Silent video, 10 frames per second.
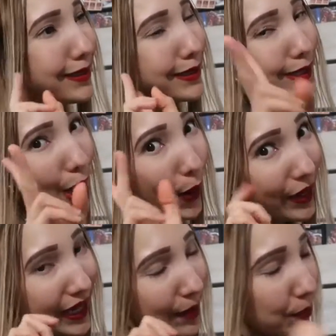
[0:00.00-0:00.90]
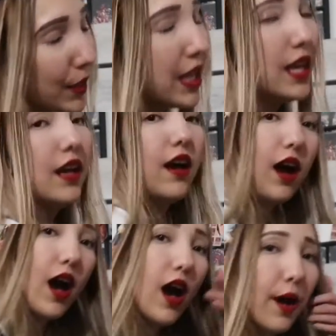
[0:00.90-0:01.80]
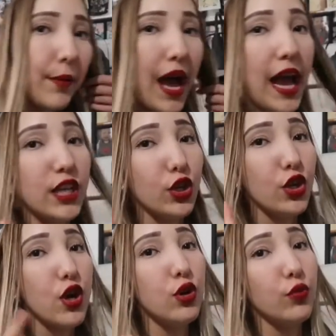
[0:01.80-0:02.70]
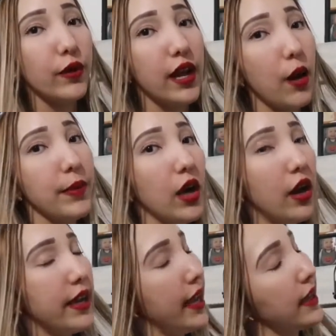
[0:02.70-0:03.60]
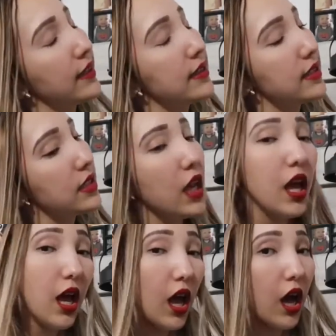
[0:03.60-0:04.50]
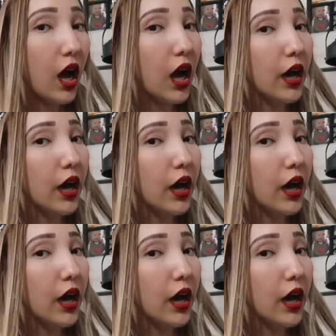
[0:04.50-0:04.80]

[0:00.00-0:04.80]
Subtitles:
Sorry. I don't know when I'll be on next, but